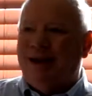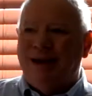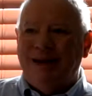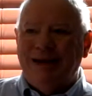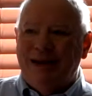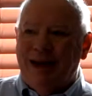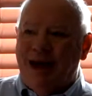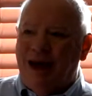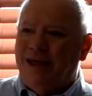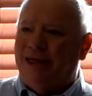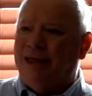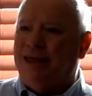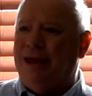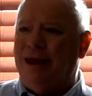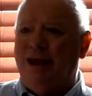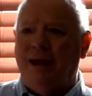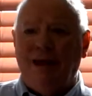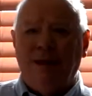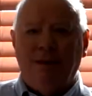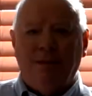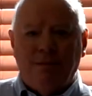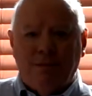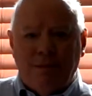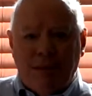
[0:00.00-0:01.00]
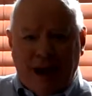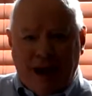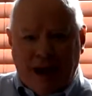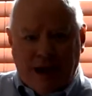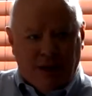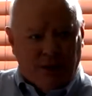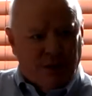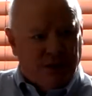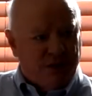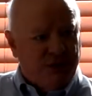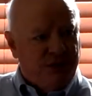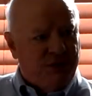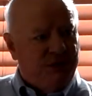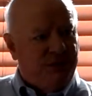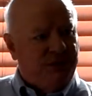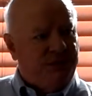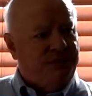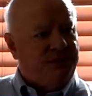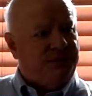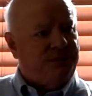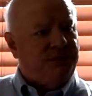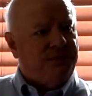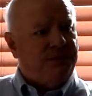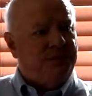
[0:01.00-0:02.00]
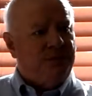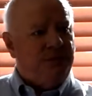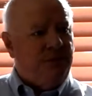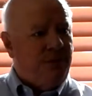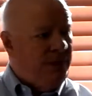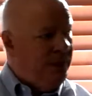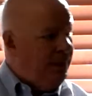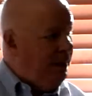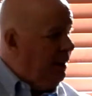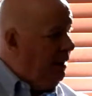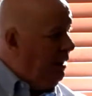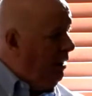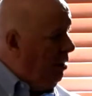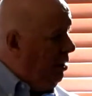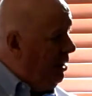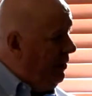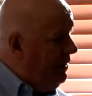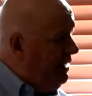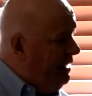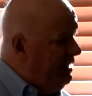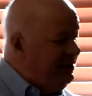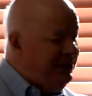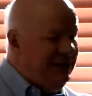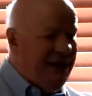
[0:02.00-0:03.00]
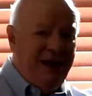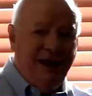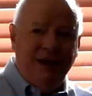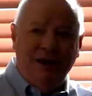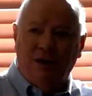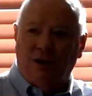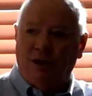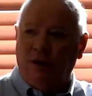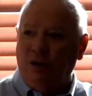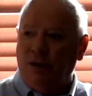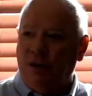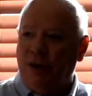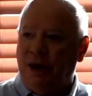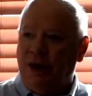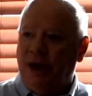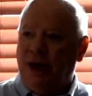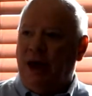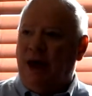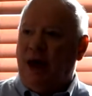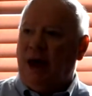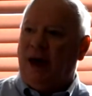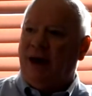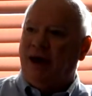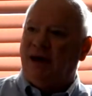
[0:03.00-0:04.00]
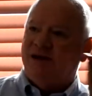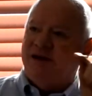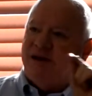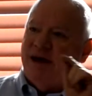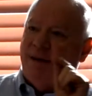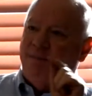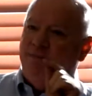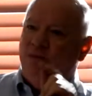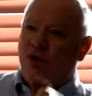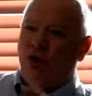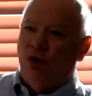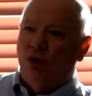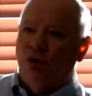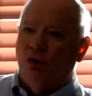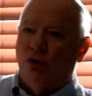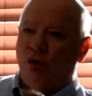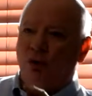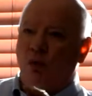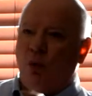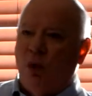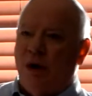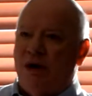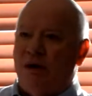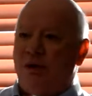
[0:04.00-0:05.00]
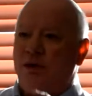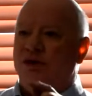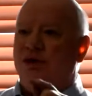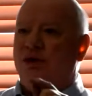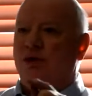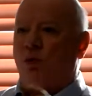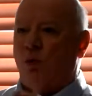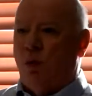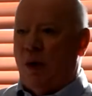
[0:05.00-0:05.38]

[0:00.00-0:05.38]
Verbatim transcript: nothing matters on this hill except your will to